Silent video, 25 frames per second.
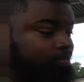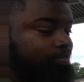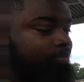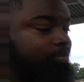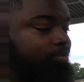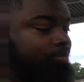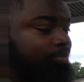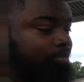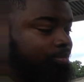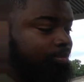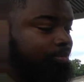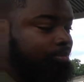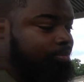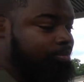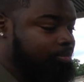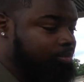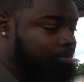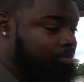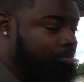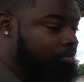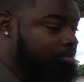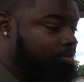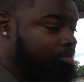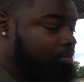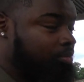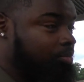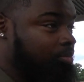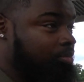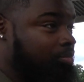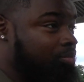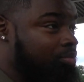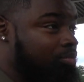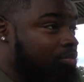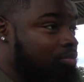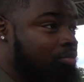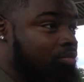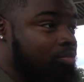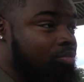Okay.
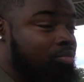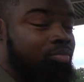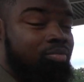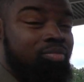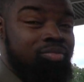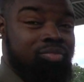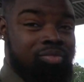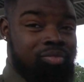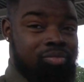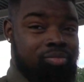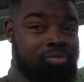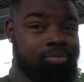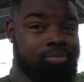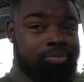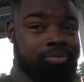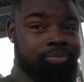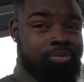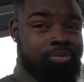Wow, that's really dope.